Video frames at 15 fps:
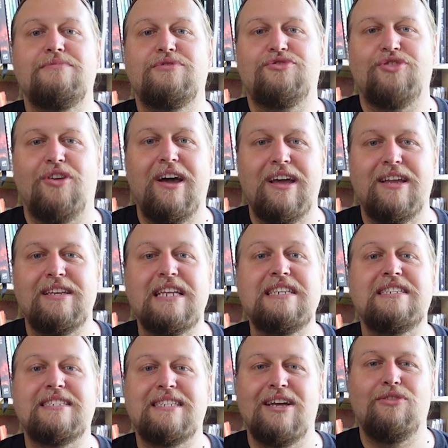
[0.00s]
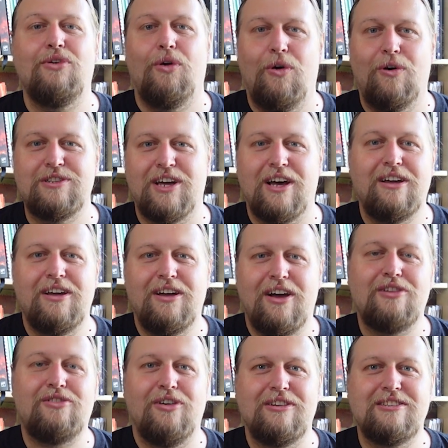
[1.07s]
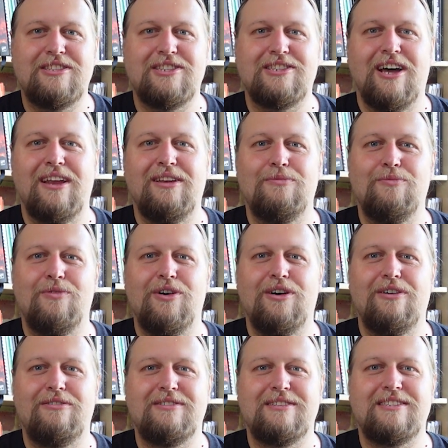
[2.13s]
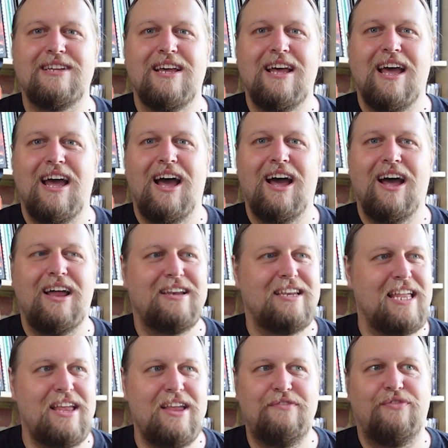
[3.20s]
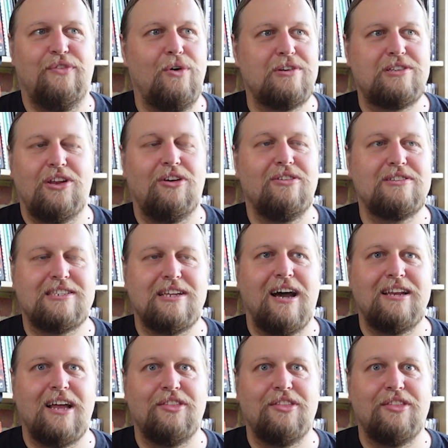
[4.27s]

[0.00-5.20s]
try and instill order across the Silent Worlds, and he fought alongside